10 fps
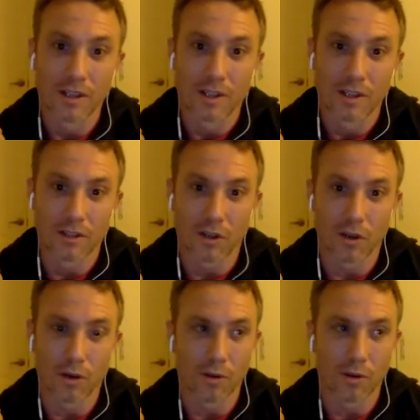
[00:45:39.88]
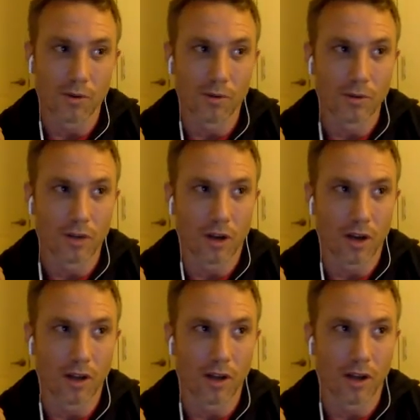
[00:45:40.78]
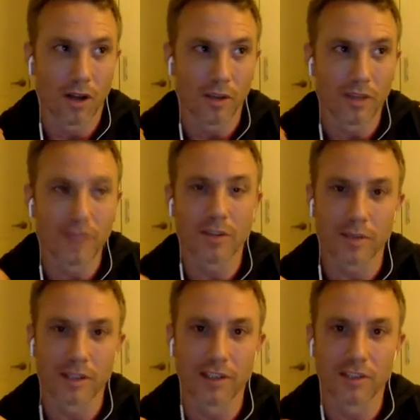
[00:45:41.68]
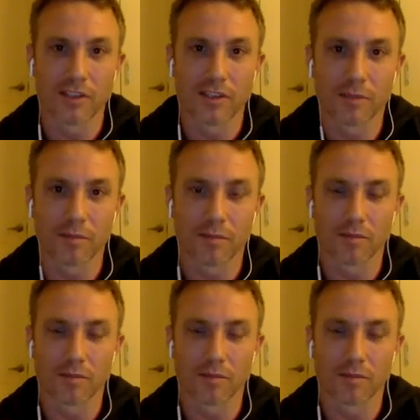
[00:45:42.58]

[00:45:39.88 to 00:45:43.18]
So, I'll give them conditioning.